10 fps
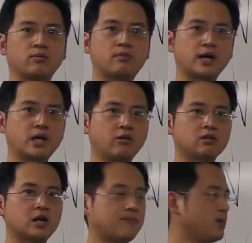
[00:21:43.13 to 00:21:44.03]
By
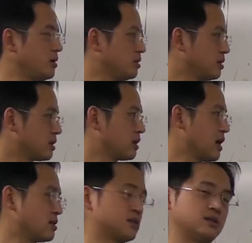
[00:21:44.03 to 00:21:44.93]
karyotyping,
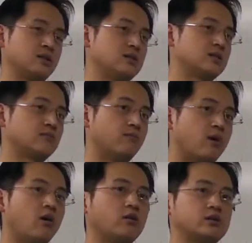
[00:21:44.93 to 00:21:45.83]
that's the
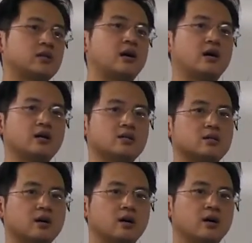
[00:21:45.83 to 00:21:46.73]
smallest size
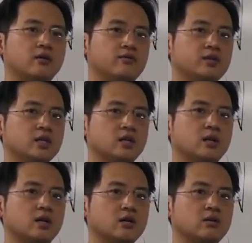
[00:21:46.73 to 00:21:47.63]
of
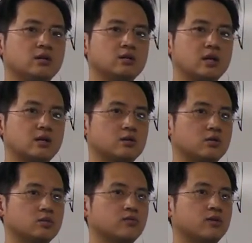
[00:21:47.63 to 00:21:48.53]
DNA that you can detect in
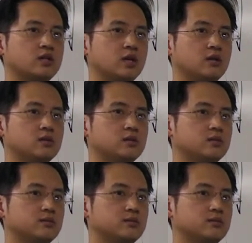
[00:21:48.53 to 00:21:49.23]
terms of a change.